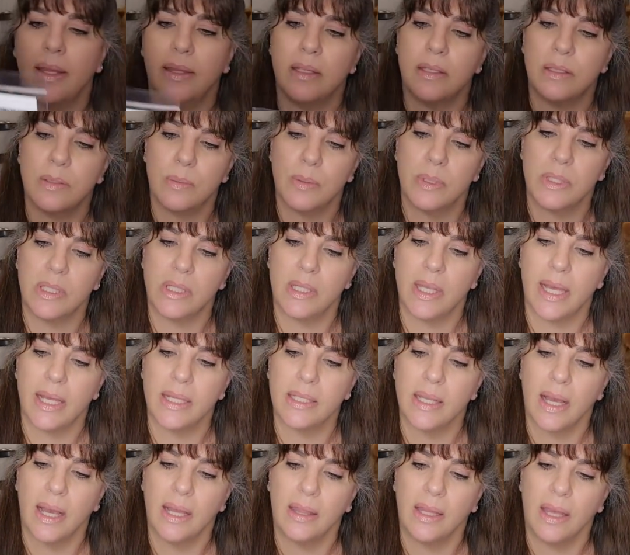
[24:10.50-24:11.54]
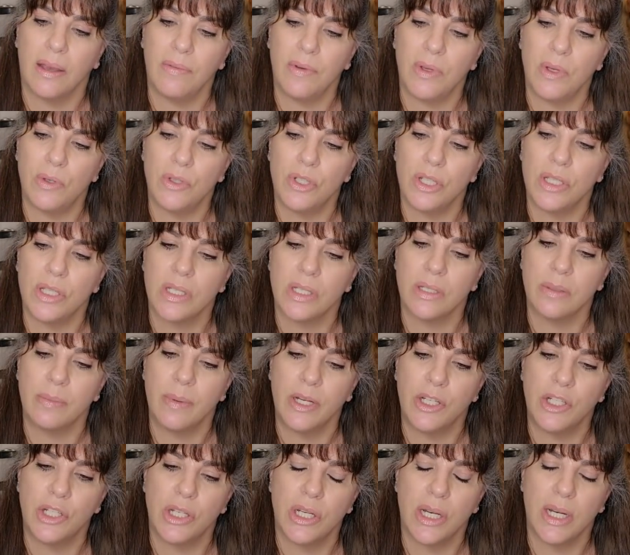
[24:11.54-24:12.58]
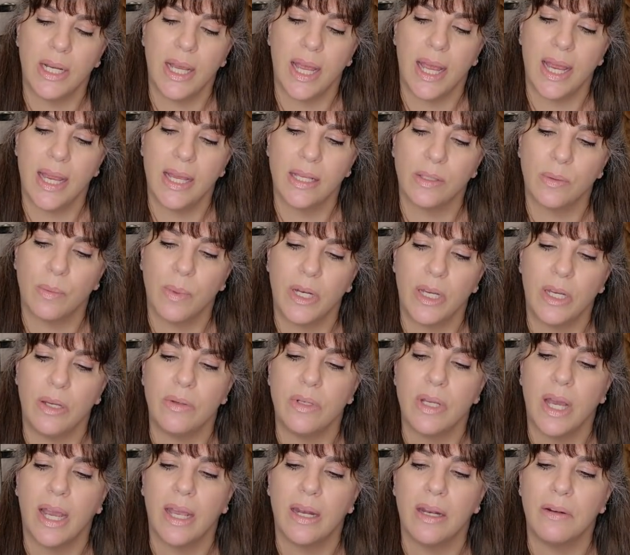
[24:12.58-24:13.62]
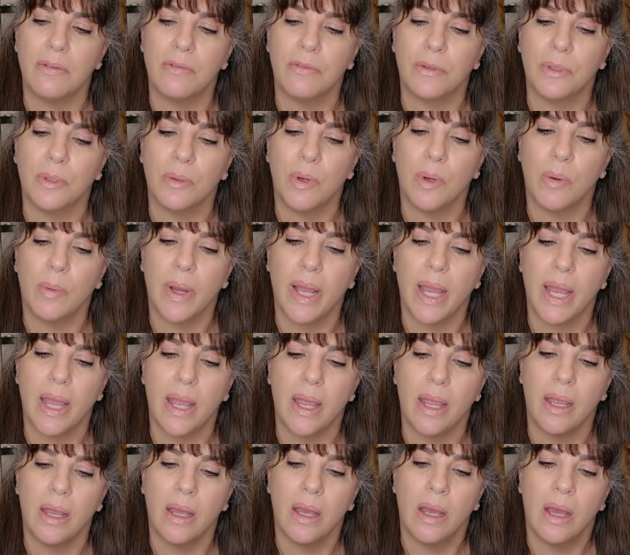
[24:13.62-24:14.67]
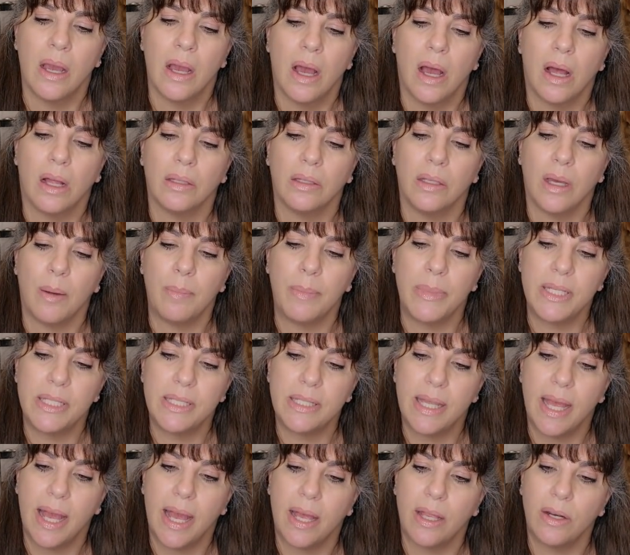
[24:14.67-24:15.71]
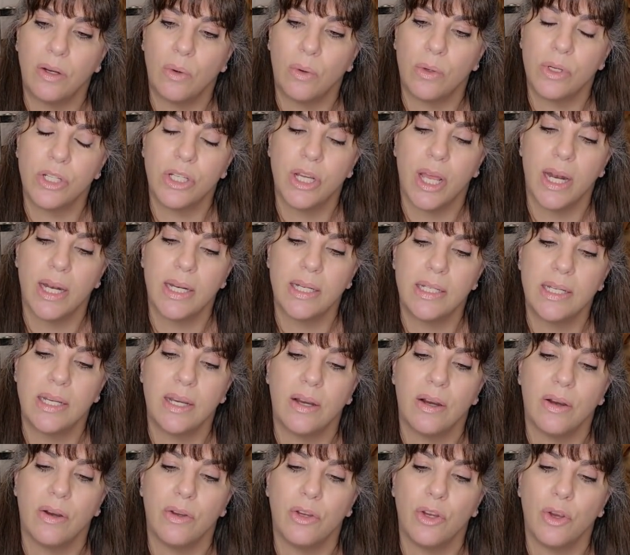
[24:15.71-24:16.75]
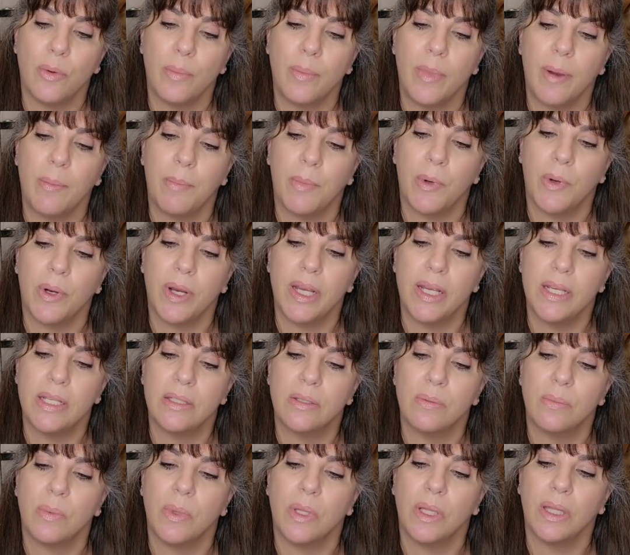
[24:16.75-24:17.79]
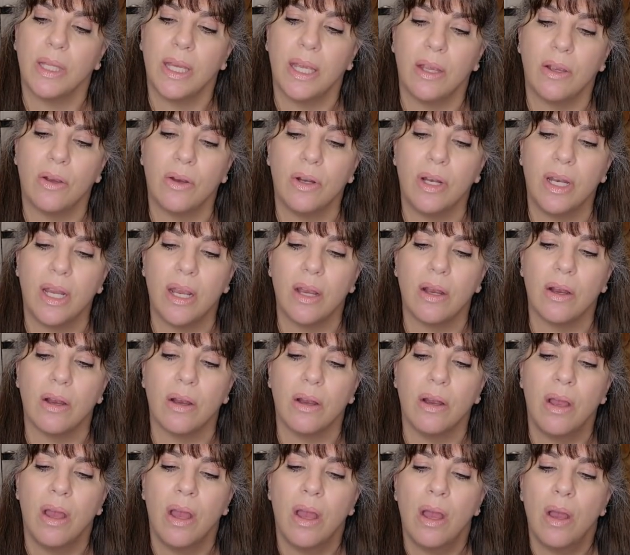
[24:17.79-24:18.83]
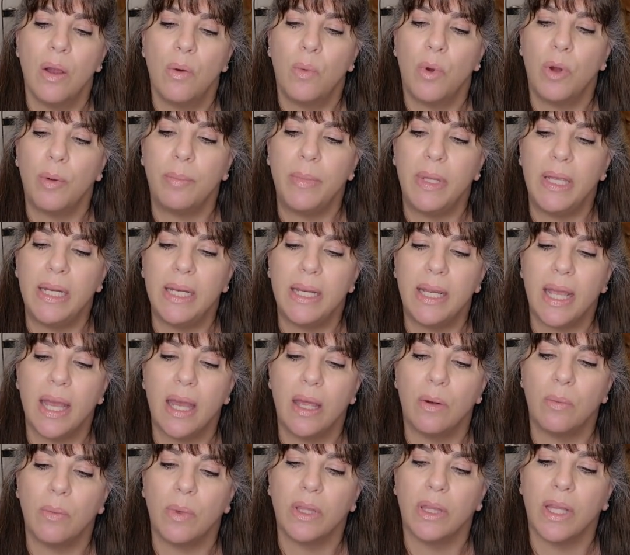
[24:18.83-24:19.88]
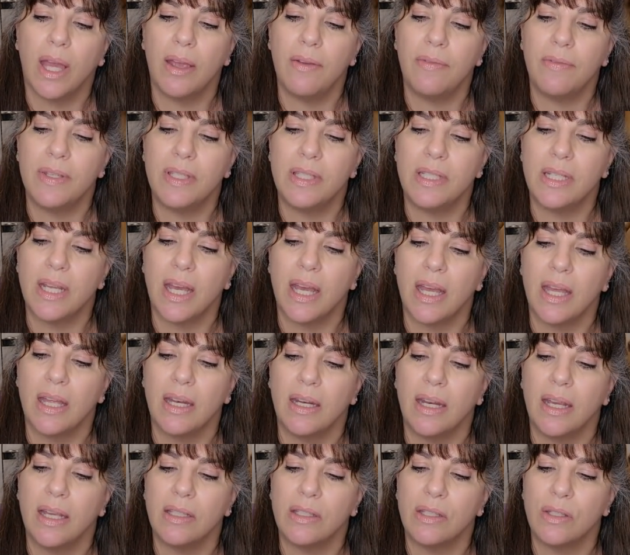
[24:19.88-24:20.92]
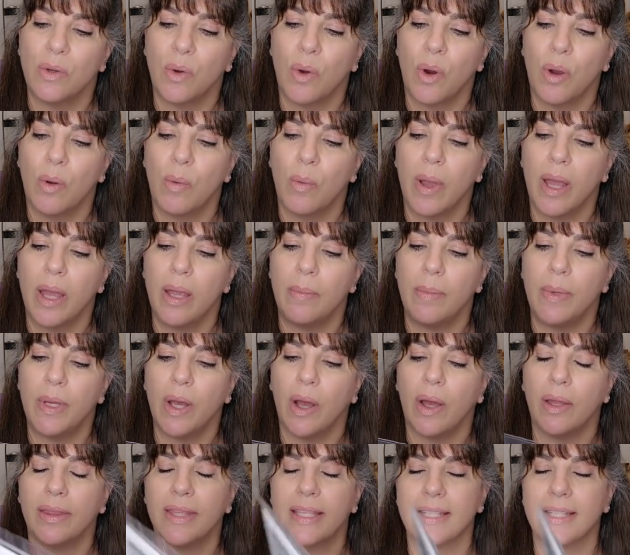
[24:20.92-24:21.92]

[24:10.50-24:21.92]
this one says, I love you just as much today as when you died and flew away. I'll not be sad nor shed a tear. Your memories will linger near. We'll meet again when life is done and soar away beyond the